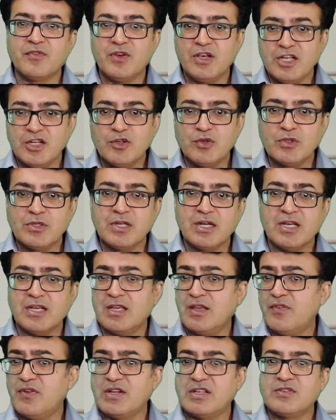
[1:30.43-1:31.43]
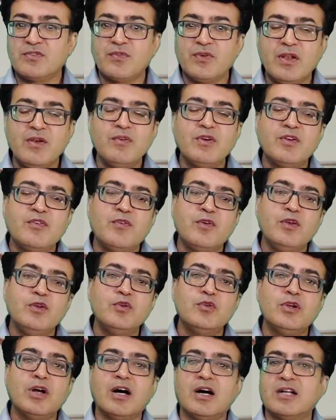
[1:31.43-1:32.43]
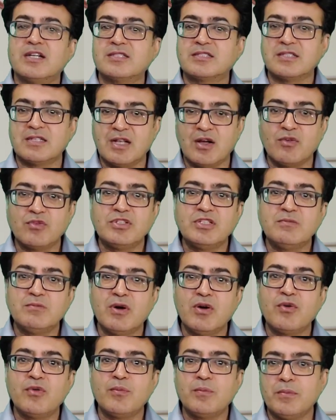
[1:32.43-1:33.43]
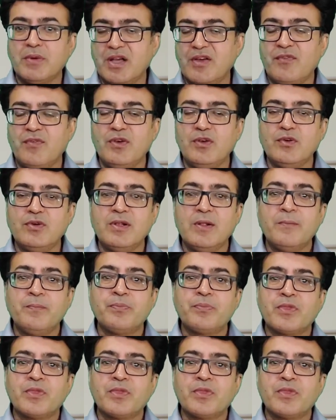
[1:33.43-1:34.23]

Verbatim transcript: fluid uh, if it is filled with fluid or surrounded by, by fluid